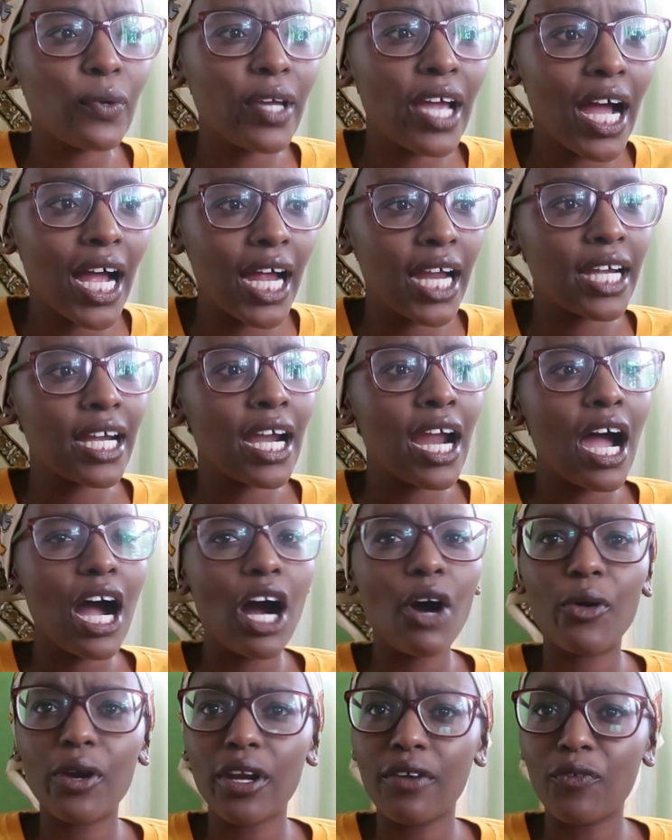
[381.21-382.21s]
we are,
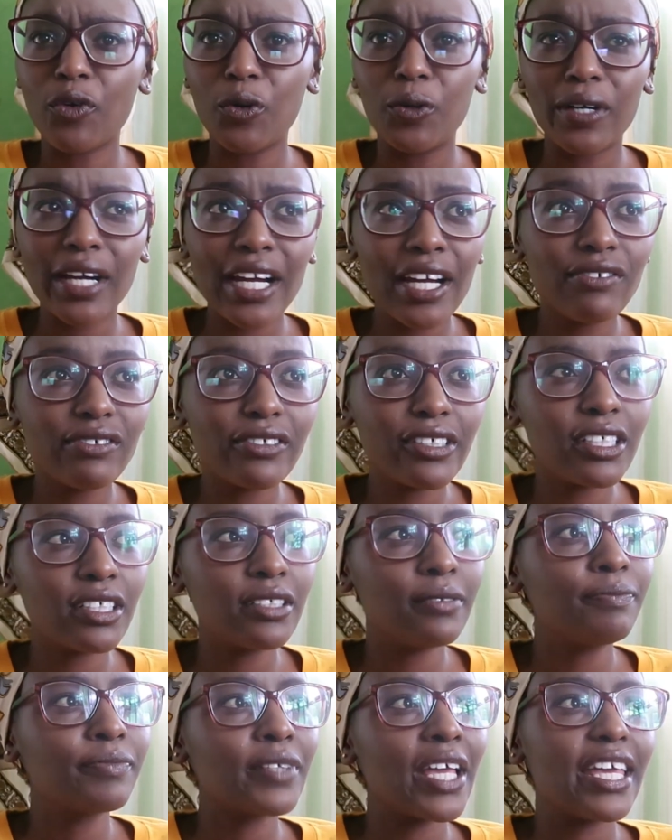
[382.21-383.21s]
how
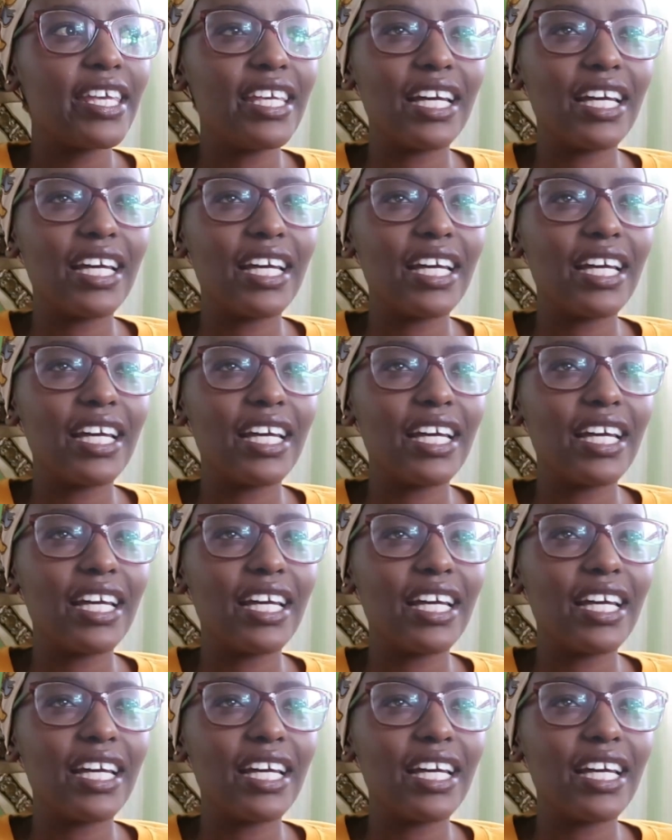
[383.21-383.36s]
whatever,